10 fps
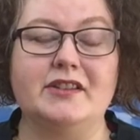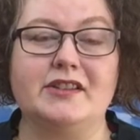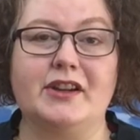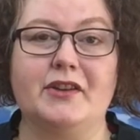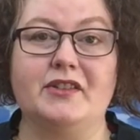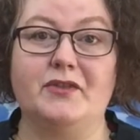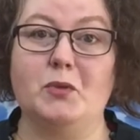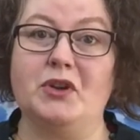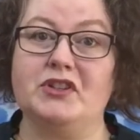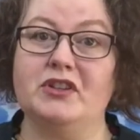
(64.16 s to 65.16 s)
so if you
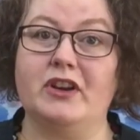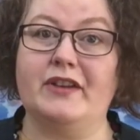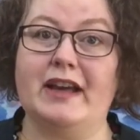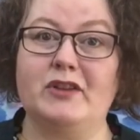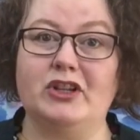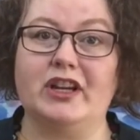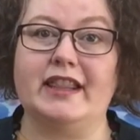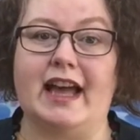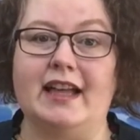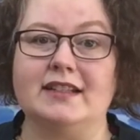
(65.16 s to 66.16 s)
want to, go and have a look at
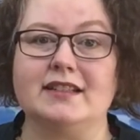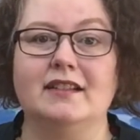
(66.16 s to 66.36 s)
that.